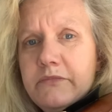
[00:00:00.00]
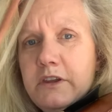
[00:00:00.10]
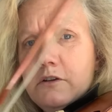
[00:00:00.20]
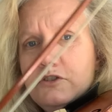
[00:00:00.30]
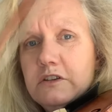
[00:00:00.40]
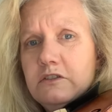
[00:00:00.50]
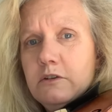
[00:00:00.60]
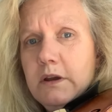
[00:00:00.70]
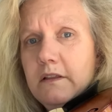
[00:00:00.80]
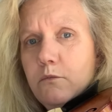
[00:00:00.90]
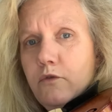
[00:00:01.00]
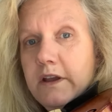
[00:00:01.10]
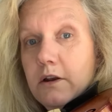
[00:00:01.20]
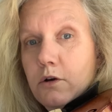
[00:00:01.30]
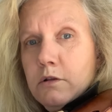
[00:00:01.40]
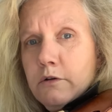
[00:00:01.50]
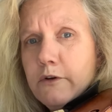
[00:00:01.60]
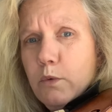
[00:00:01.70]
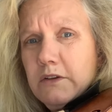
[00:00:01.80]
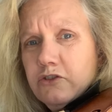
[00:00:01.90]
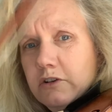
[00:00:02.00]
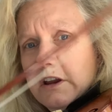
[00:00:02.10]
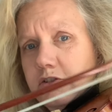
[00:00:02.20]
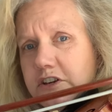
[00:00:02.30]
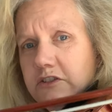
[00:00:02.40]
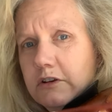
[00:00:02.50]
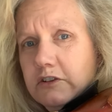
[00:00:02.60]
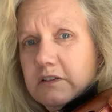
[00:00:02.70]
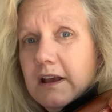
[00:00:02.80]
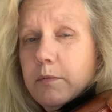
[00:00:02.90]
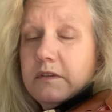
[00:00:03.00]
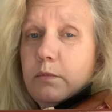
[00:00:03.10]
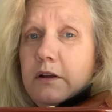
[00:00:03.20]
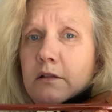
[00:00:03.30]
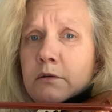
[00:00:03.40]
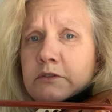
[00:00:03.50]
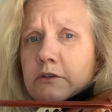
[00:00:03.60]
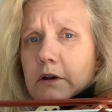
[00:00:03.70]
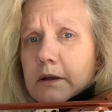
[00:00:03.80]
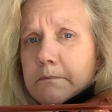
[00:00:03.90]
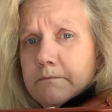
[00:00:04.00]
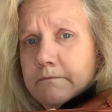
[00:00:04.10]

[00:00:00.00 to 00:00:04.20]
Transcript: You're just doing the moving it all over one string. Your G string just happens to be your lowest string.